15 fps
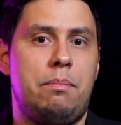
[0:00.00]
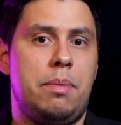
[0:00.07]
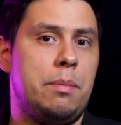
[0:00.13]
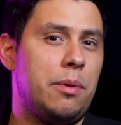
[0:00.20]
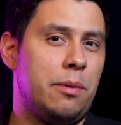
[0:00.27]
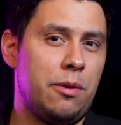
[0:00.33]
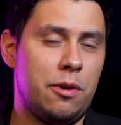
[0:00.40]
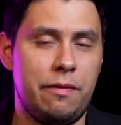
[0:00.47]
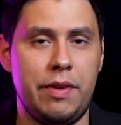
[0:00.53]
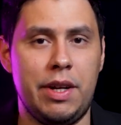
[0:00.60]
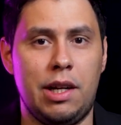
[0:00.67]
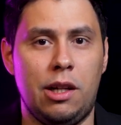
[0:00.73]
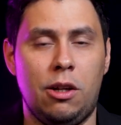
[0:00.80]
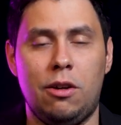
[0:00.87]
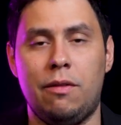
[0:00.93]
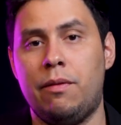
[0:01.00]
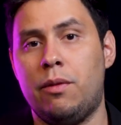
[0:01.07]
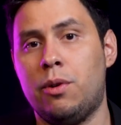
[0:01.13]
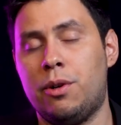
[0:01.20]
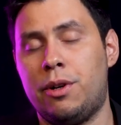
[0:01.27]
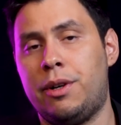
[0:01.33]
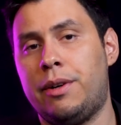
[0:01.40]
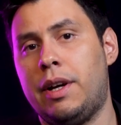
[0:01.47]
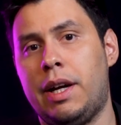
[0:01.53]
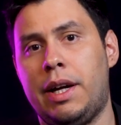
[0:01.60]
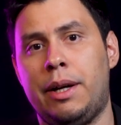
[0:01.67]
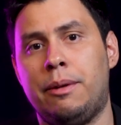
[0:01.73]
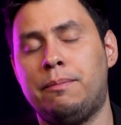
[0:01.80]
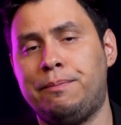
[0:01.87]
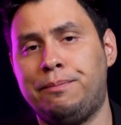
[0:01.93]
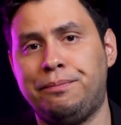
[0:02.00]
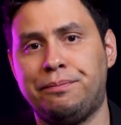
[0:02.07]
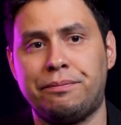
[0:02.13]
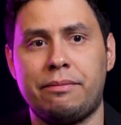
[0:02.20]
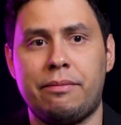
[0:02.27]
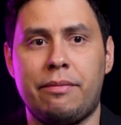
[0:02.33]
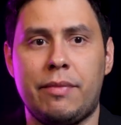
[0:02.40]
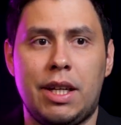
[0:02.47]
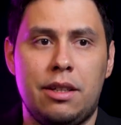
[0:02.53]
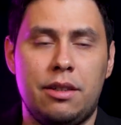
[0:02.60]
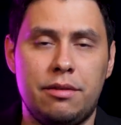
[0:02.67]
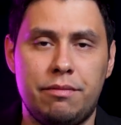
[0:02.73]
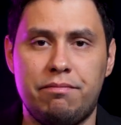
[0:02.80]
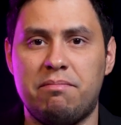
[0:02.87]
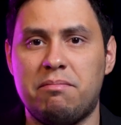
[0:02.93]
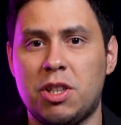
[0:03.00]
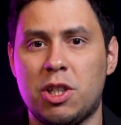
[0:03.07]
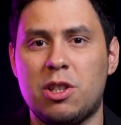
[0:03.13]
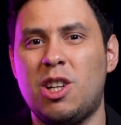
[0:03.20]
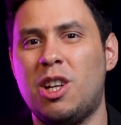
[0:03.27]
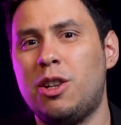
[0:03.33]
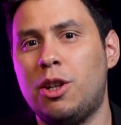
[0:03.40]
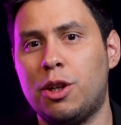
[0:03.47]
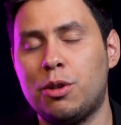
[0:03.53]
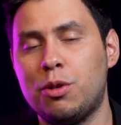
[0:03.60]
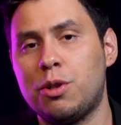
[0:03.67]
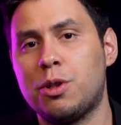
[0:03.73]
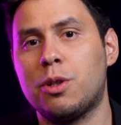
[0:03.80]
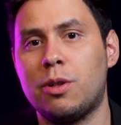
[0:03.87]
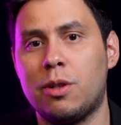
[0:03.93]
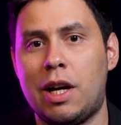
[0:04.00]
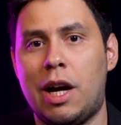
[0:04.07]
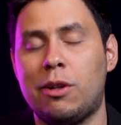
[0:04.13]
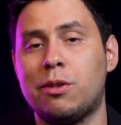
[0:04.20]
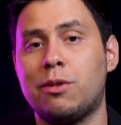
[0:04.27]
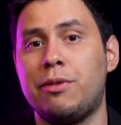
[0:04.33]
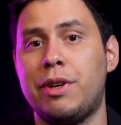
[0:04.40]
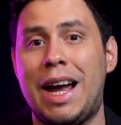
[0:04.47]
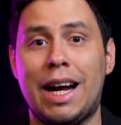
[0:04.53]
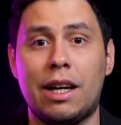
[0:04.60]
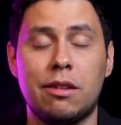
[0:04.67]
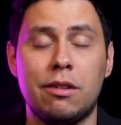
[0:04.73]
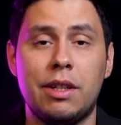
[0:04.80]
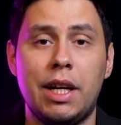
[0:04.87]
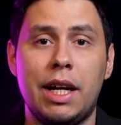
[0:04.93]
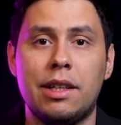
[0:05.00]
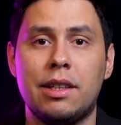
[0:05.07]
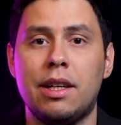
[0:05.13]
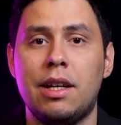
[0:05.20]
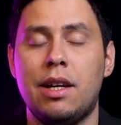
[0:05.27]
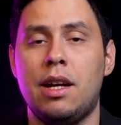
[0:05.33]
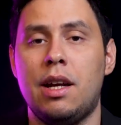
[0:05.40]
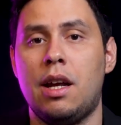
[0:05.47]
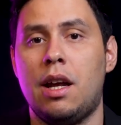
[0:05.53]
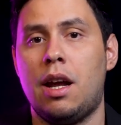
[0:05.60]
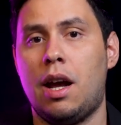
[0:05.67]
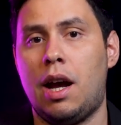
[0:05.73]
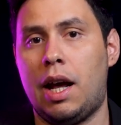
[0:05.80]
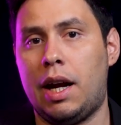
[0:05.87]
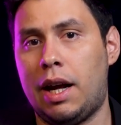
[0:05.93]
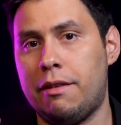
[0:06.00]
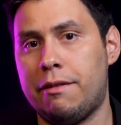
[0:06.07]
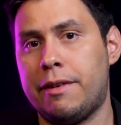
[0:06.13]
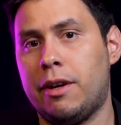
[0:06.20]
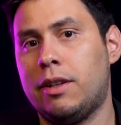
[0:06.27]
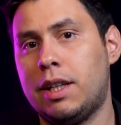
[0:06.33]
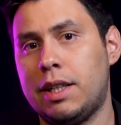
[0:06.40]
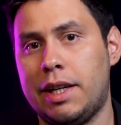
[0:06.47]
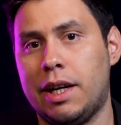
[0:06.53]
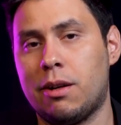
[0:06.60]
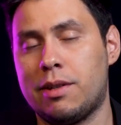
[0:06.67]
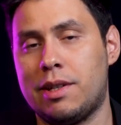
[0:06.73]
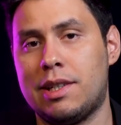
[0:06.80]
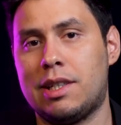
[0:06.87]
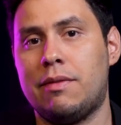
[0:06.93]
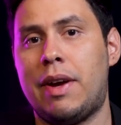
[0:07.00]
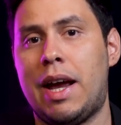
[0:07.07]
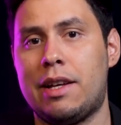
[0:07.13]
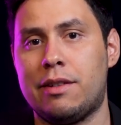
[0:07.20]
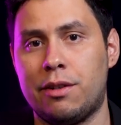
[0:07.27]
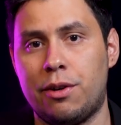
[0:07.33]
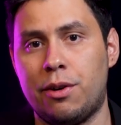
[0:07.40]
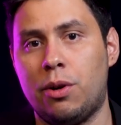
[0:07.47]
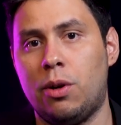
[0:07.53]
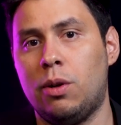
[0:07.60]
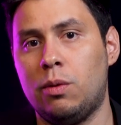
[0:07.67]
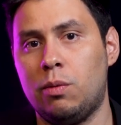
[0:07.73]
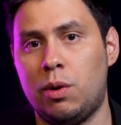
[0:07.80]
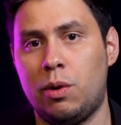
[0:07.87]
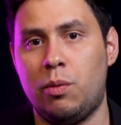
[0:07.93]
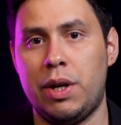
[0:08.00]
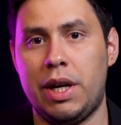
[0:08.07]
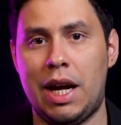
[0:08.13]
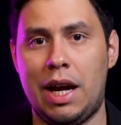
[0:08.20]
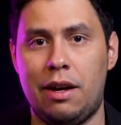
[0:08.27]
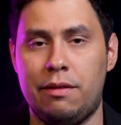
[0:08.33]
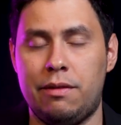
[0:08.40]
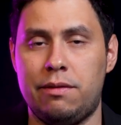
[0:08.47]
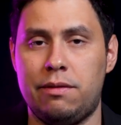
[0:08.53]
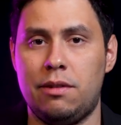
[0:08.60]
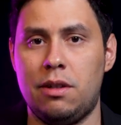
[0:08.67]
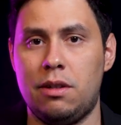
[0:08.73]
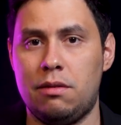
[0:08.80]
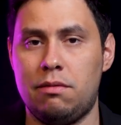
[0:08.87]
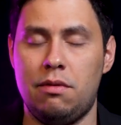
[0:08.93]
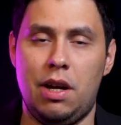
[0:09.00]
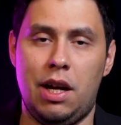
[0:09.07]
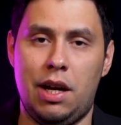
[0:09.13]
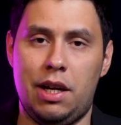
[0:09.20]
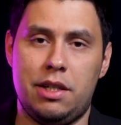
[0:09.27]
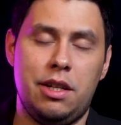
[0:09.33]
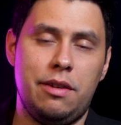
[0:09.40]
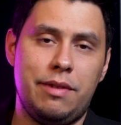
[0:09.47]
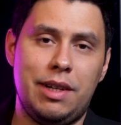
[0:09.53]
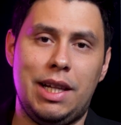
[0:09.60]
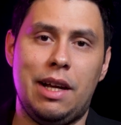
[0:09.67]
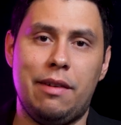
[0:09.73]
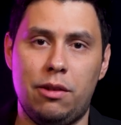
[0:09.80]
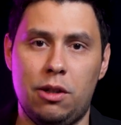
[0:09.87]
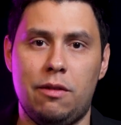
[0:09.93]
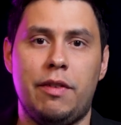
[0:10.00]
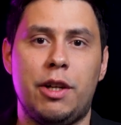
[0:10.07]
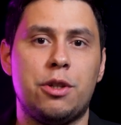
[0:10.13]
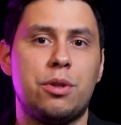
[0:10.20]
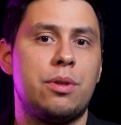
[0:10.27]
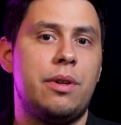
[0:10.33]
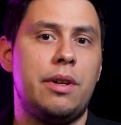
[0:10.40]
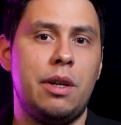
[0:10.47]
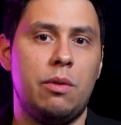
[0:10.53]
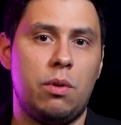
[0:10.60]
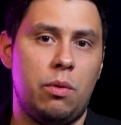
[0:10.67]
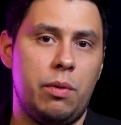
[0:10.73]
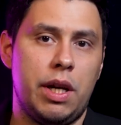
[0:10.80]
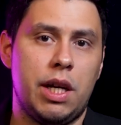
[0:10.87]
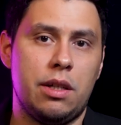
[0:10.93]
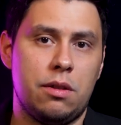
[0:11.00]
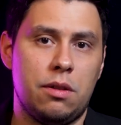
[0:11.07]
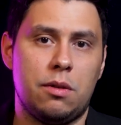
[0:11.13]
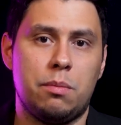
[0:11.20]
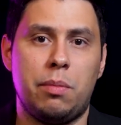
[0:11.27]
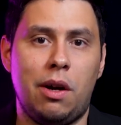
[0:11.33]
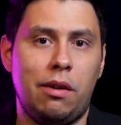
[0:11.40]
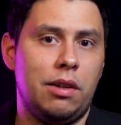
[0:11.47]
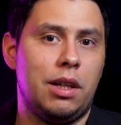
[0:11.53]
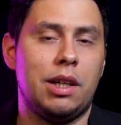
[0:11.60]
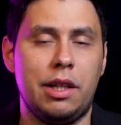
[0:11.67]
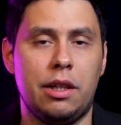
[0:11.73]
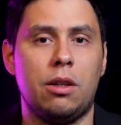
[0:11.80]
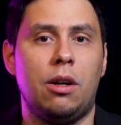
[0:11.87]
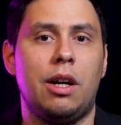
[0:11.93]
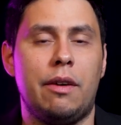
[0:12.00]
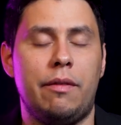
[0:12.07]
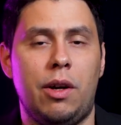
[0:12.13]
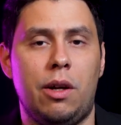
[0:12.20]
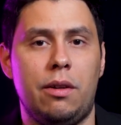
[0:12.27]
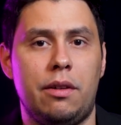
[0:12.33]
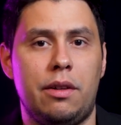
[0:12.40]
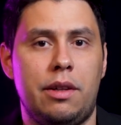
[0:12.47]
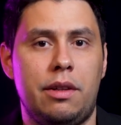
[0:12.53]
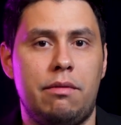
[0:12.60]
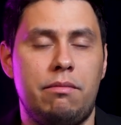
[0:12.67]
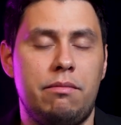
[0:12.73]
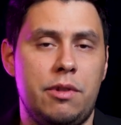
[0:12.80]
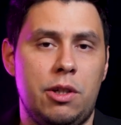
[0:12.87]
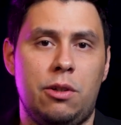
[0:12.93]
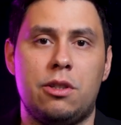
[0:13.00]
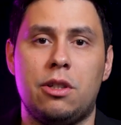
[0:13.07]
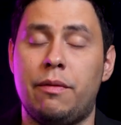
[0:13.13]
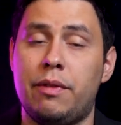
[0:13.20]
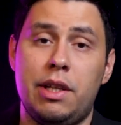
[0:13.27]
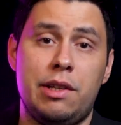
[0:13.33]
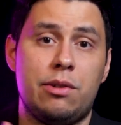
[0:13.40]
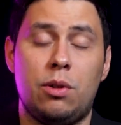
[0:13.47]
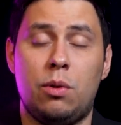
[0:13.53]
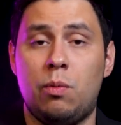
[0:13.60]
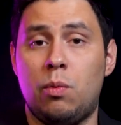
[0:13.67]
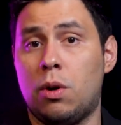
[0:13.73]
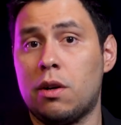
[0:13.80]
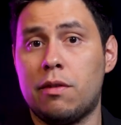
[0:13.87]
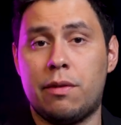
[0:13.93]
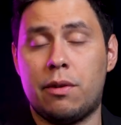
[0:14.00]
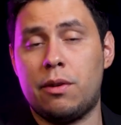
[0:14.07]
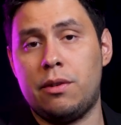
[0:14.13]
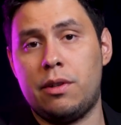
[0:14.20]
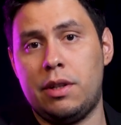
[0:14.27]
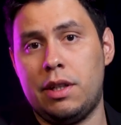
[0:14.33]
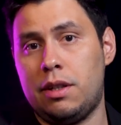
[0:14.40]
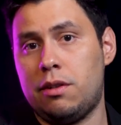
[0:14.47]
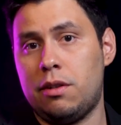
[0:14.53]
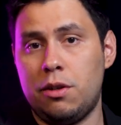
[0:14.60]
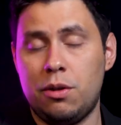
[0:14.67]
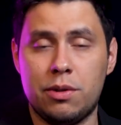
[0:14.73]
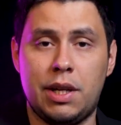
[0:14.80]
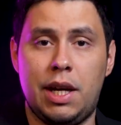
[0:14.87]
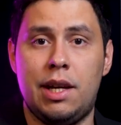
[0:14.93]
people would have been a lot more um, just not, not too sure how to react to that. And I felt that the ecosystem has grown where we have achieved that level of maturity where we can just publicly talk about, you know, some things don't work for use